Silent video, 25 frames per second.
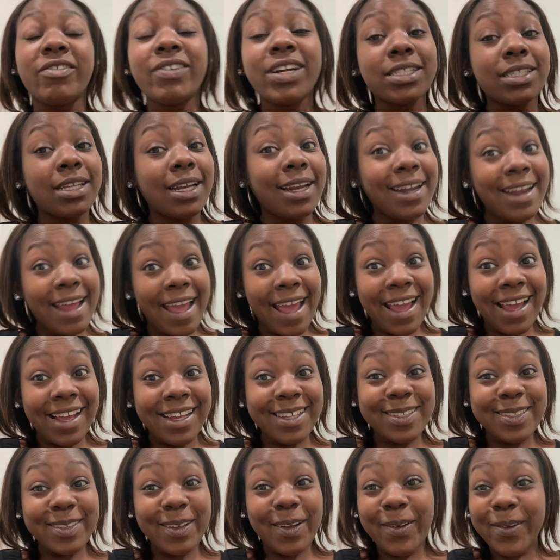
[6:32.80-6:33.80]
rest of the day.
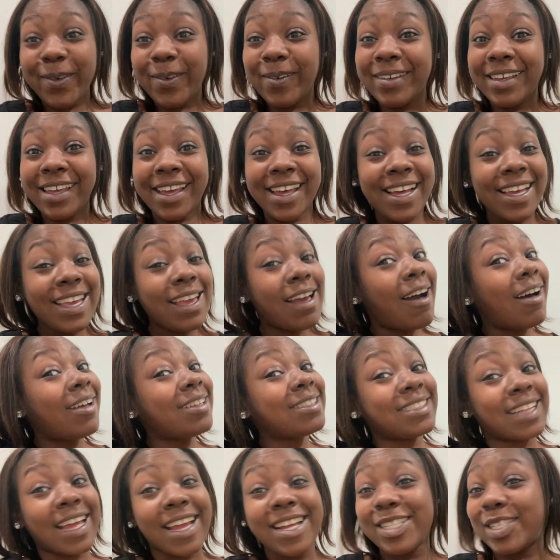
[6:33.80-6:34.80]
So yeah, y'all
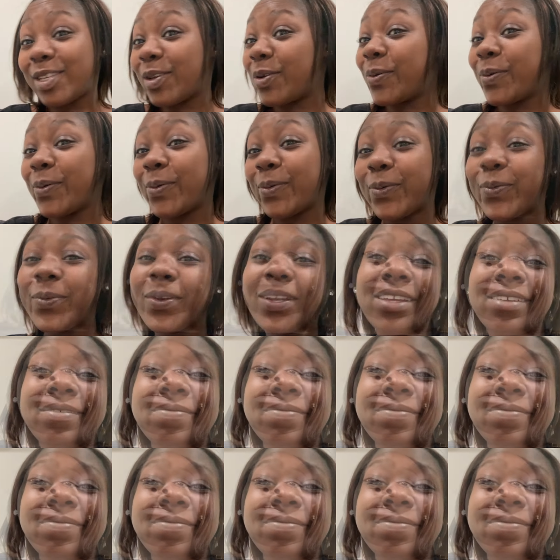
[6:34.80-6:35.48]
stay tuned.